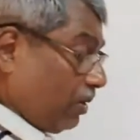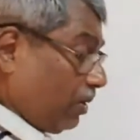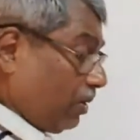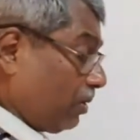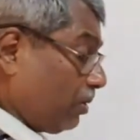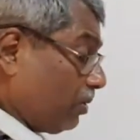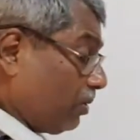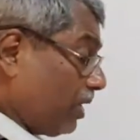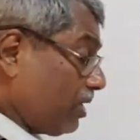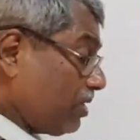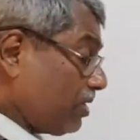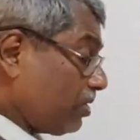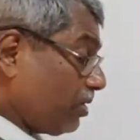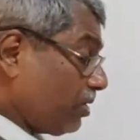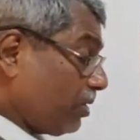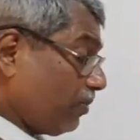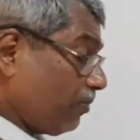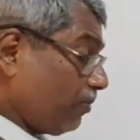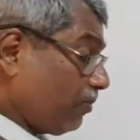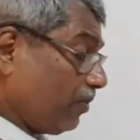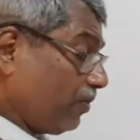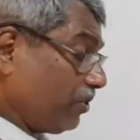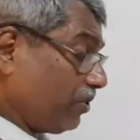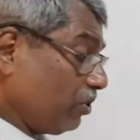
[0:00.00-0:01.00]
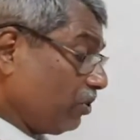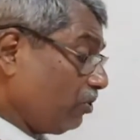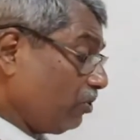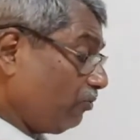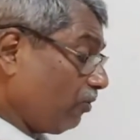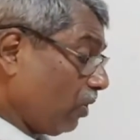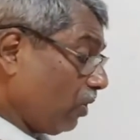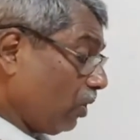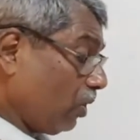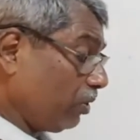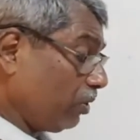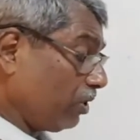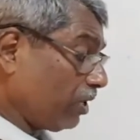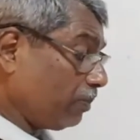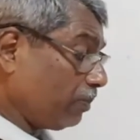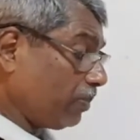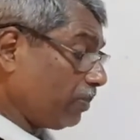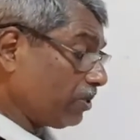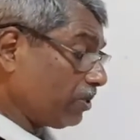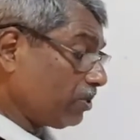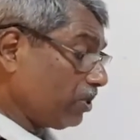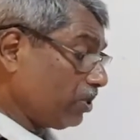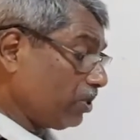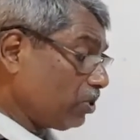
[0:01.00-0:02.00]
Right? Which of the following
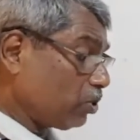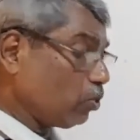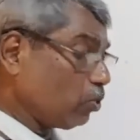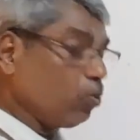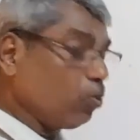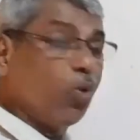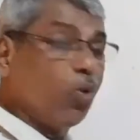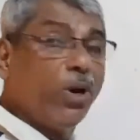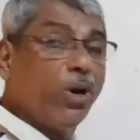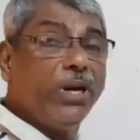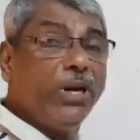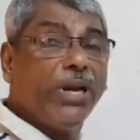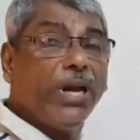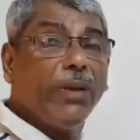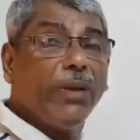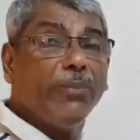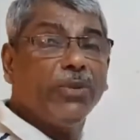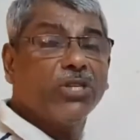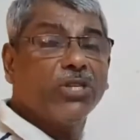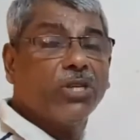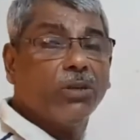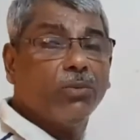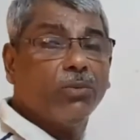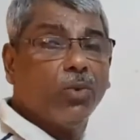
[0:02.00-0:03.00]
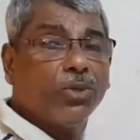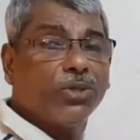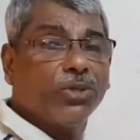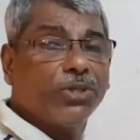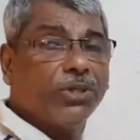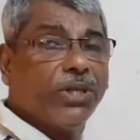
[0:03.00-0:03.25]
represents one-dimensional motion?